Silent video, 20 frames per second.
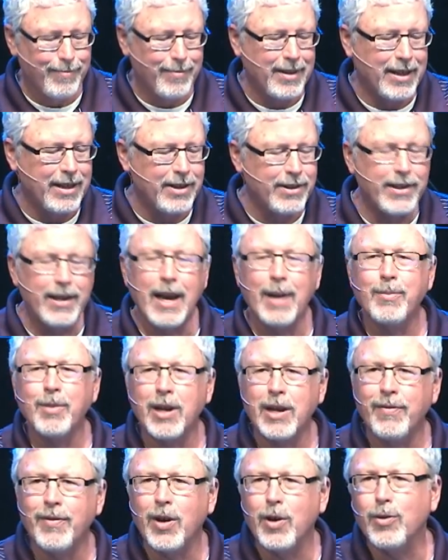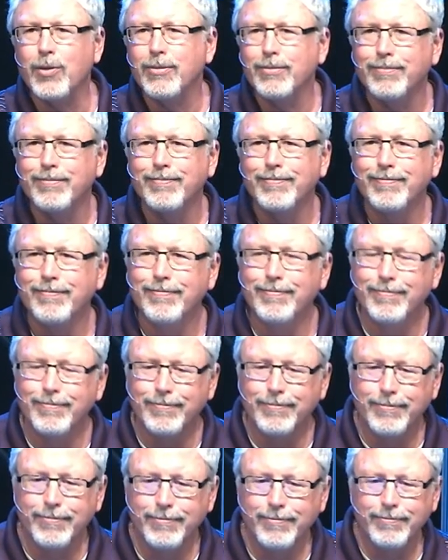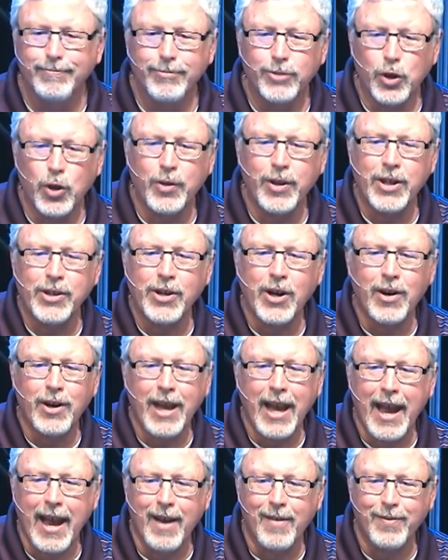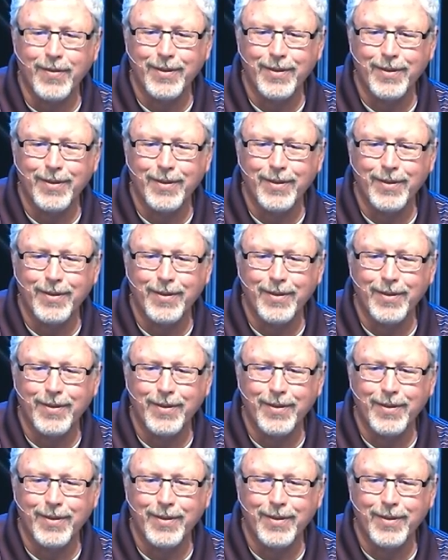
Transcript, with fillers: You see, I'm going to vote. Truth is, I already have.